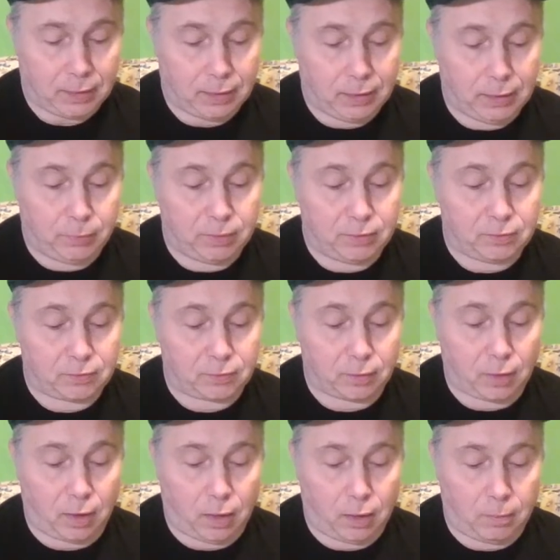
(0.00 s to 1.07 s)
He was
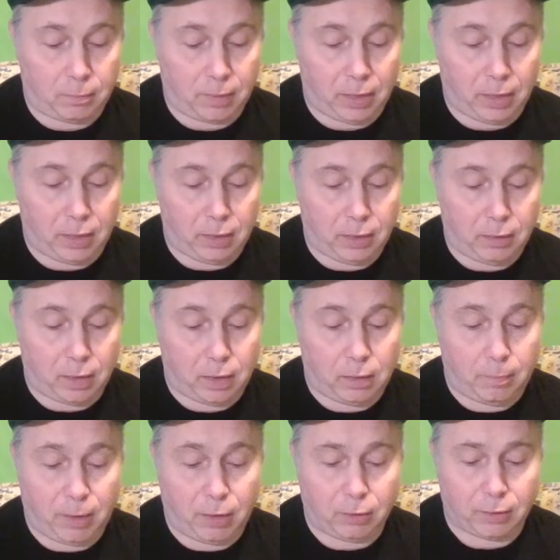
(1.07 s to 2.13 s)
um, an, an,
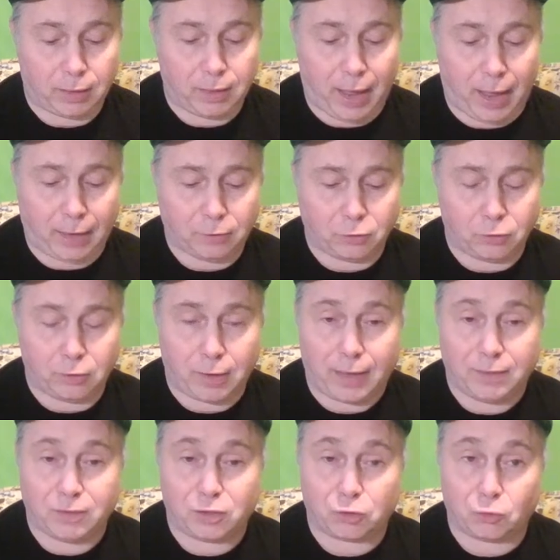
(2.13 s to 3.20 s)
American actor
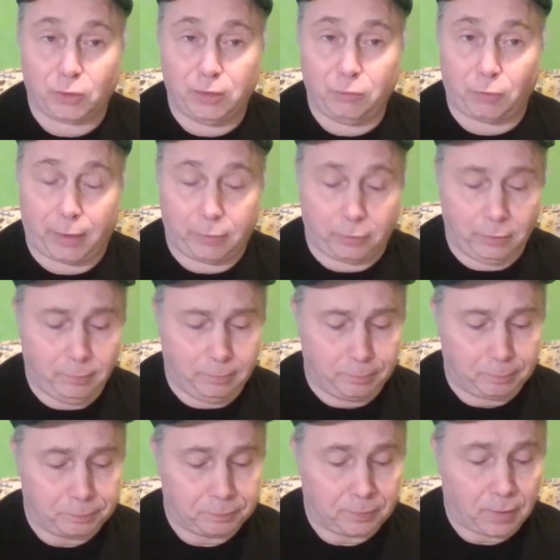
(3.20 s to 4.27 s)
and screenwriter.
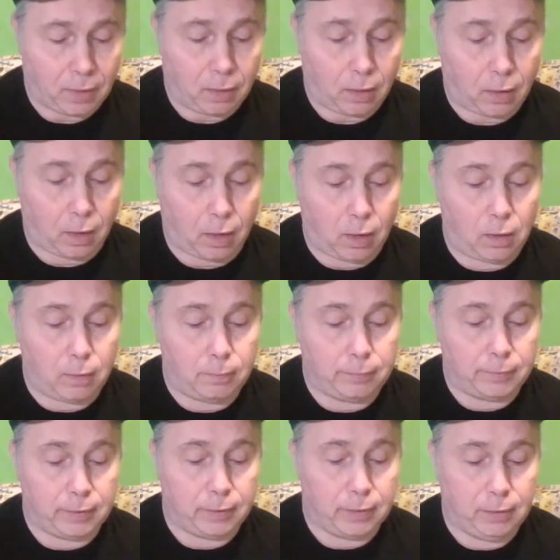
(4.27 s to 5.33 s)

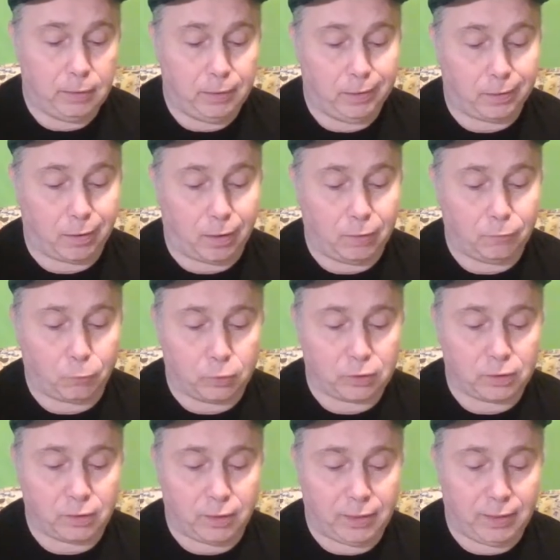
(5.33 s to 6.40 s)
Um, he
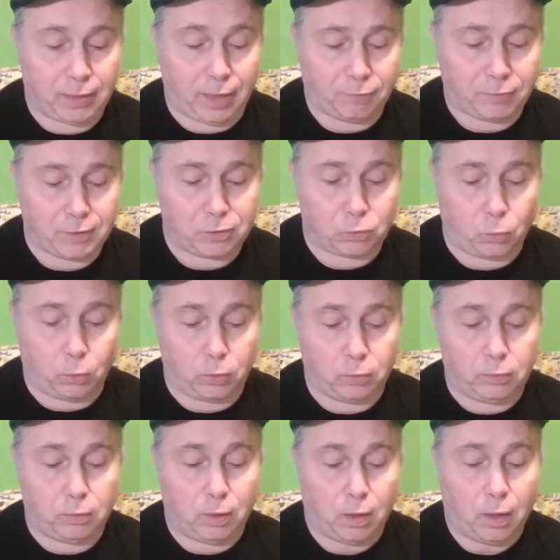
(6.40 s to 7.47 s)
unfortunately left this
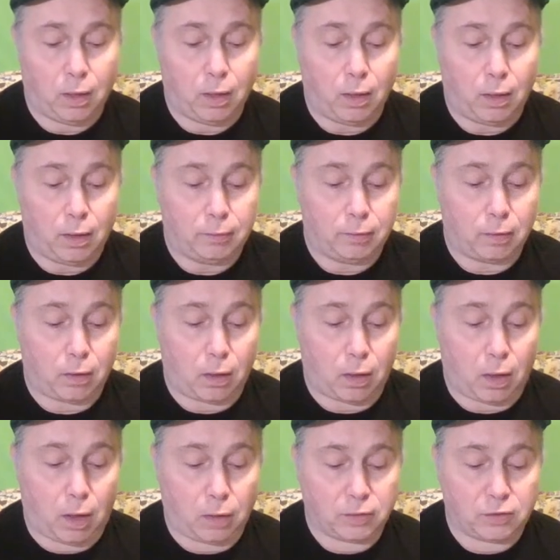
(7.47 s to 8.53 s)
world
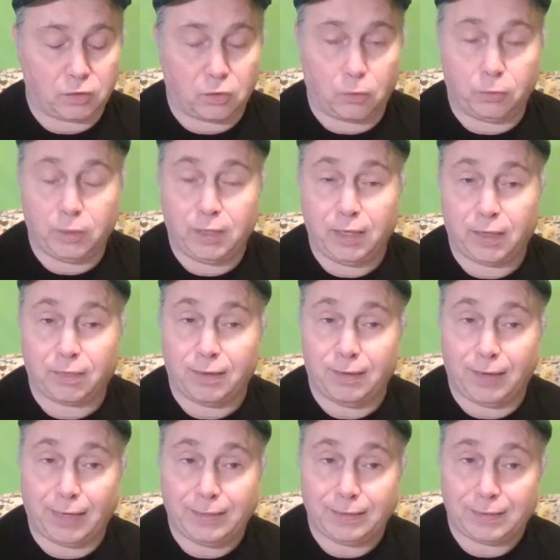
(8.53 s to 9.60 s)
August 30th,
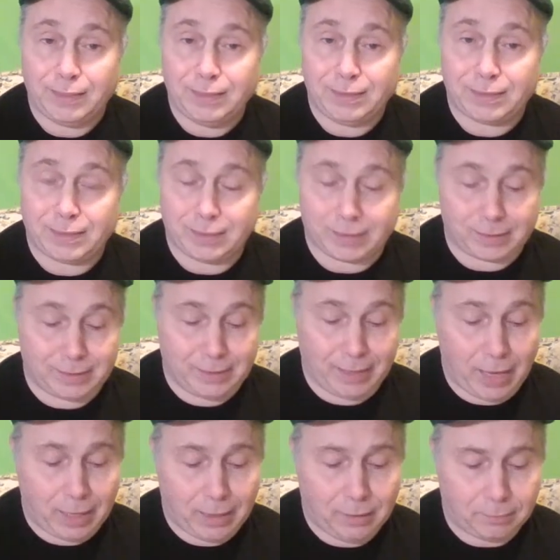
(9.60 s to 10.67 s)

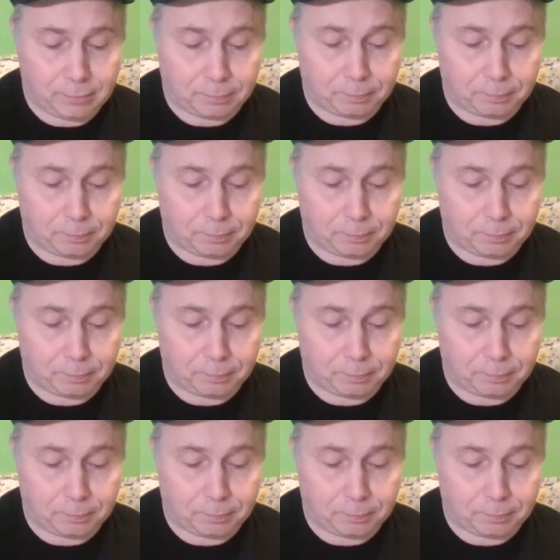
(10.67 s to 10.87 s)
1968,